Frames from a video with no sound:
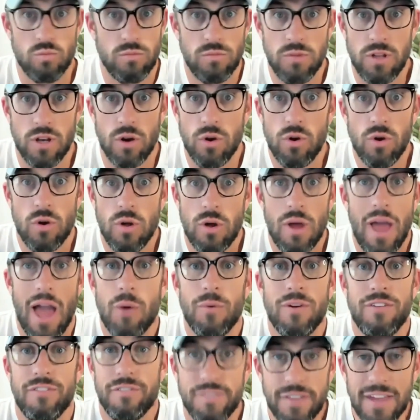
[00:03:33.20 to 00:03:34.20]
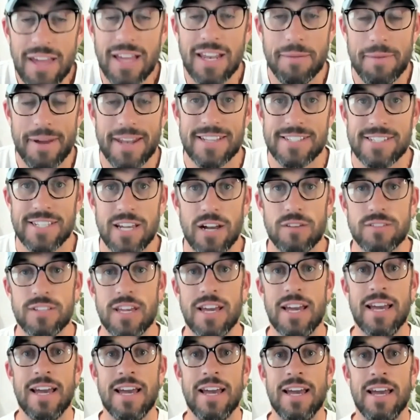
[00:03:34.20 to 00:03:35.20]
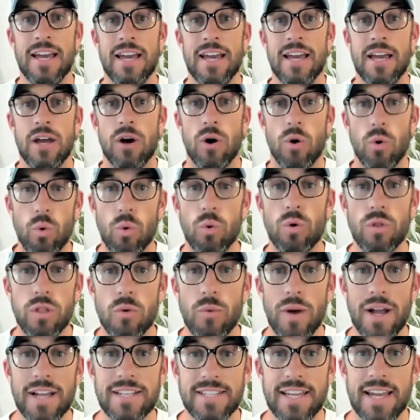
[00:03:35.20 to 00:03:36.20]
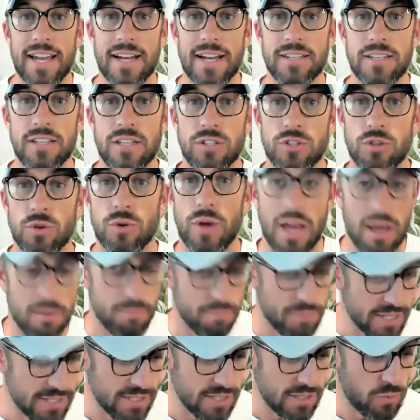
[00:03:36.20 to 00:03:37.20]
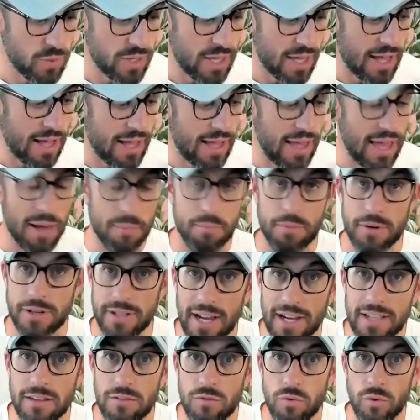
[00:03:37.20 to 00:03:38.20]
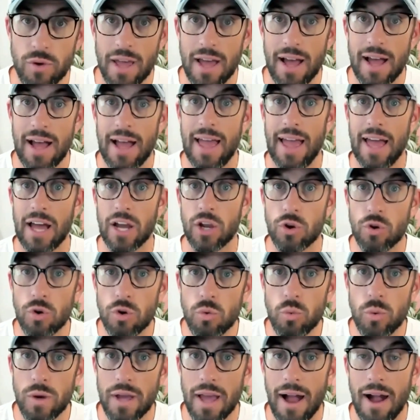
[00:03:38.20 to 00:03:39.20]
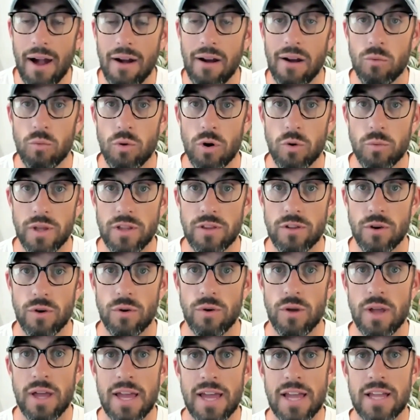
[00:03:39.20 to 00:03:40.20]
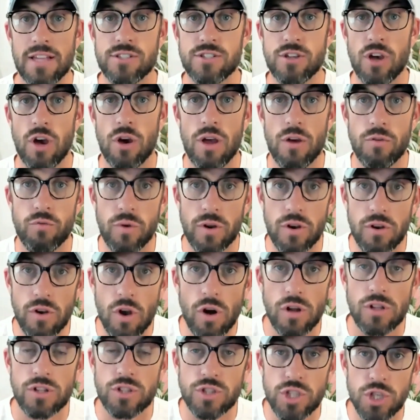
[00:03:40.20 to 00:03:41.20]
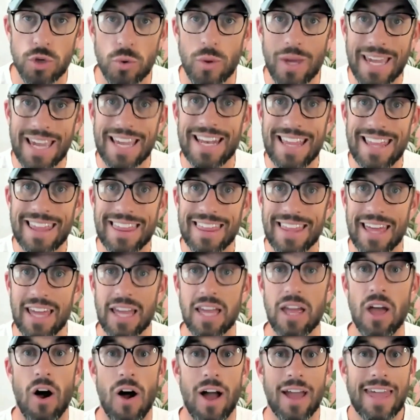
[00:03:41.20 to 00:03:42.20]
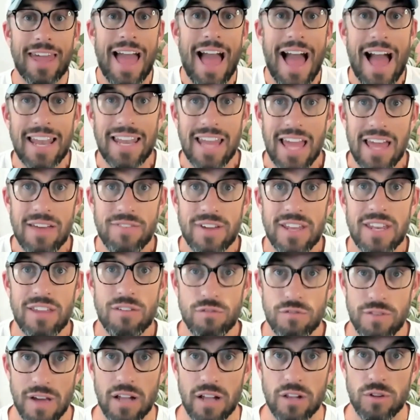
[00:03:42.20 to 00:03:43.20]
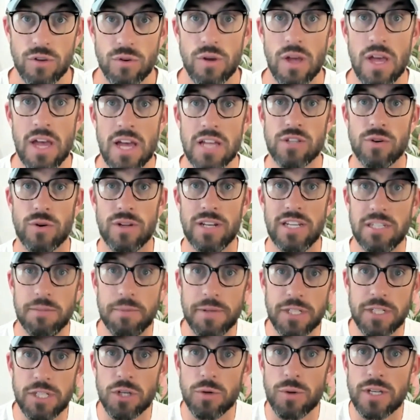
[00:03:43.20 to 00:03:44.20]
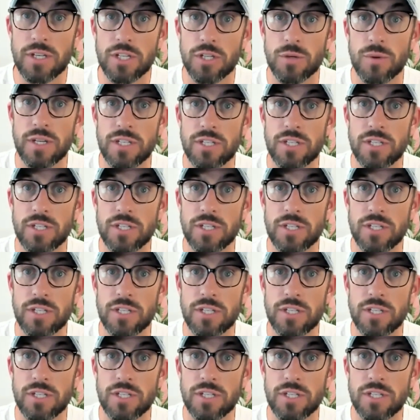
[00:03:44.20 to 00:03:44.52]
we feel about ourselves all the way down to how busy we are, how productive we are, how good we are at what we do. And so if we're not doing anything, I can't have any value. So I need to be doing.